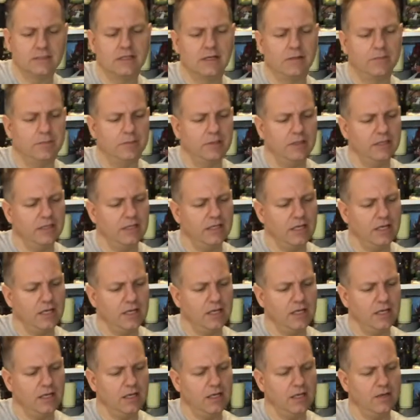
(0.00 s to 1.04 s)
I
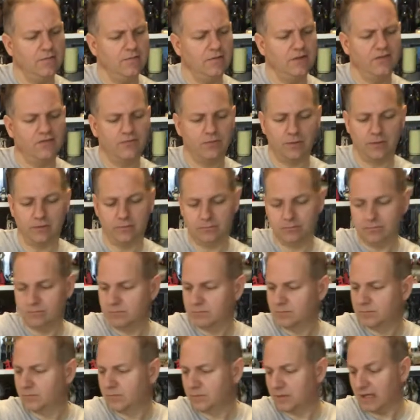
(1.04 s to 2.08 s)
believe this one,
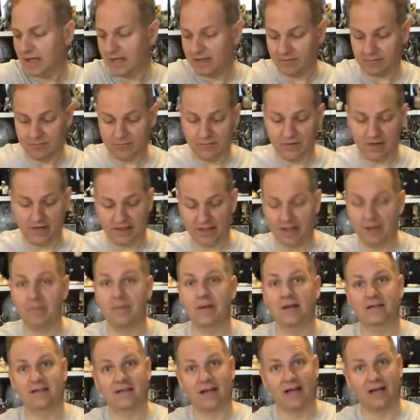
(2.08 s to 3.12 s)
eh, Funny funny, they
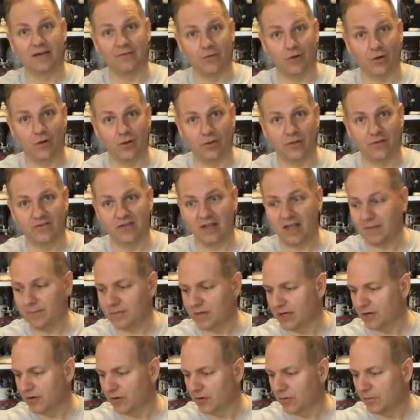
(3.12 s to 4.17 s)
picked kind of all the same
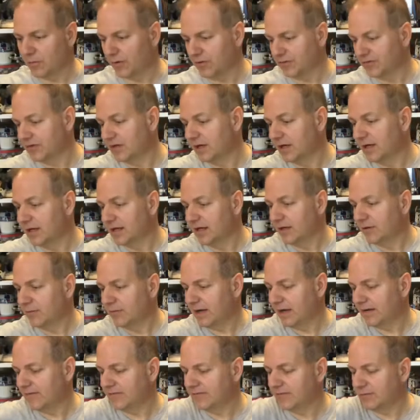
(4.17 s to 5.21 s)
year almost.
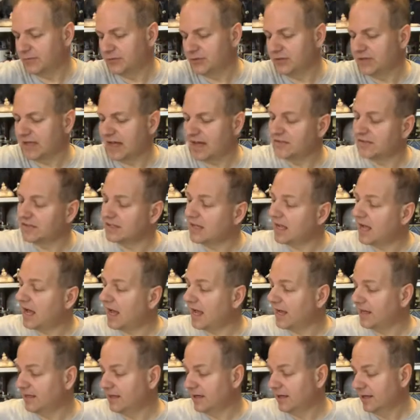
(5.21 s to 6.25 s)
We have from
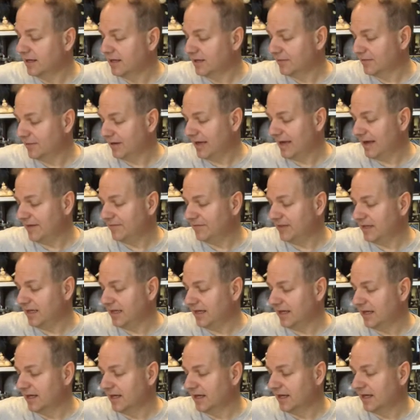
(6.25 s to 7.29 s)
2009, we have
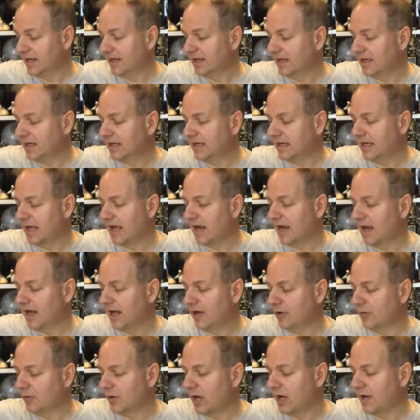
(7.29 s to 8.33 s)
the
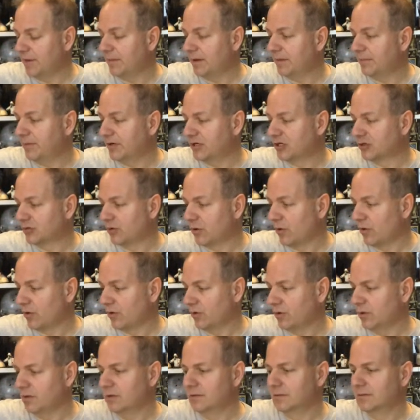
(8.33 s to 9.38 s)
Gelagrub
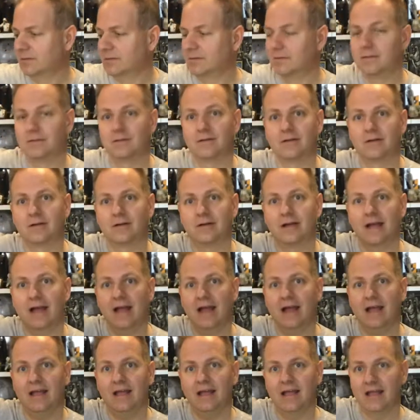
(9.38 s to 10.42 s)
Patrol,
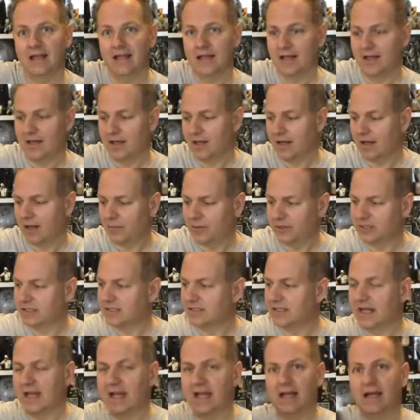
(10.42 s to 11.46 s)
okay? Uh, which
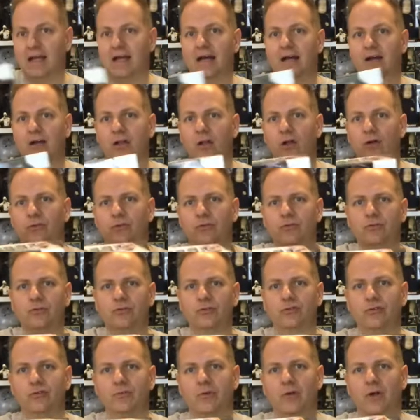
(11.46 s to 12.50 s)
is a uh, clone
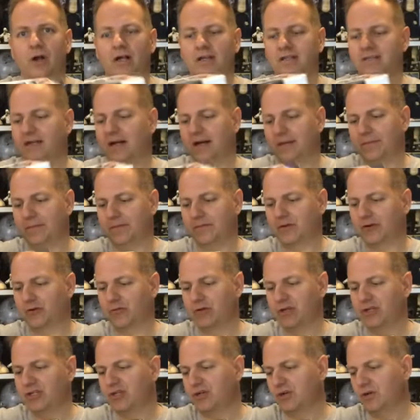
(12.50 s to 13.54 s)
trooper on top of a
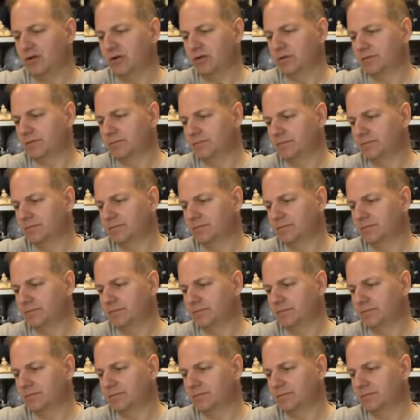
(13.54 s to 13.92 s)
creature.